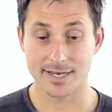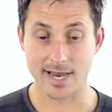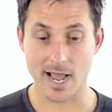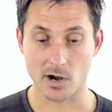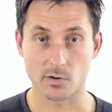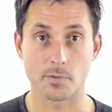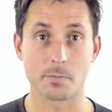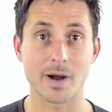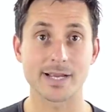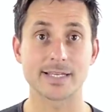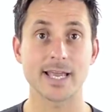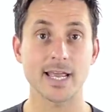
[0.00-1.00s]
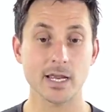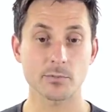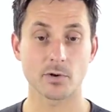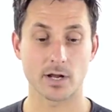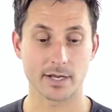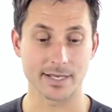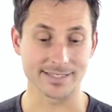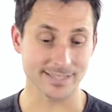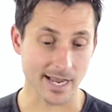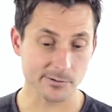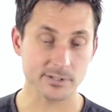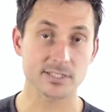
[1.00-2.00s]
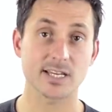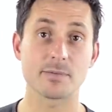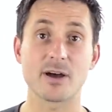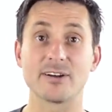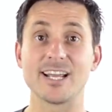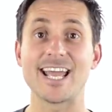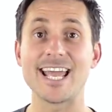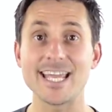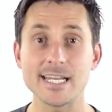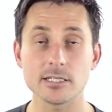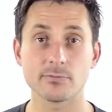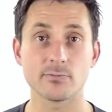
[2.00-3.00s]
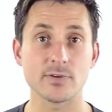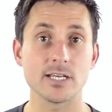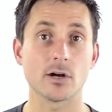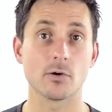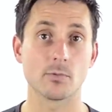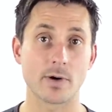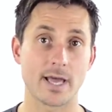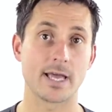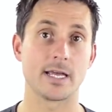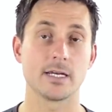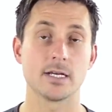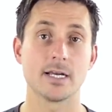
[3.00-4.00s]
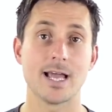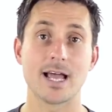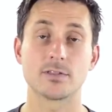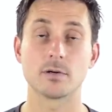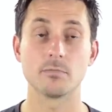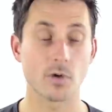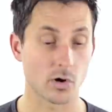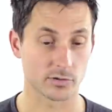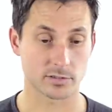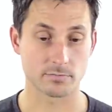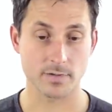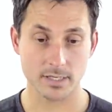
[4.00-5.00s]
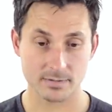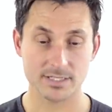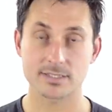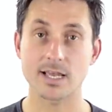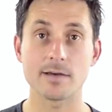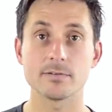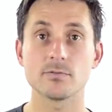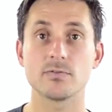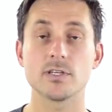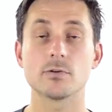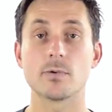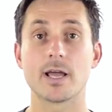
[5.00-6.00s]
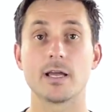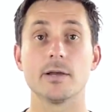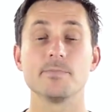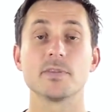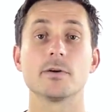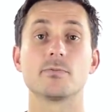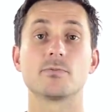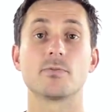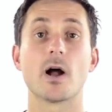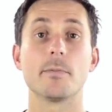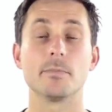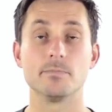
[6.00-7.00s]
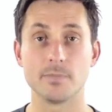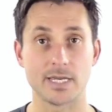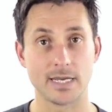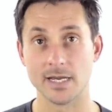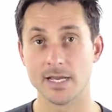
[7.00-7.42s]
Now, my camera is, I would say, about eight feet away at the most, maybe seven feet away from me.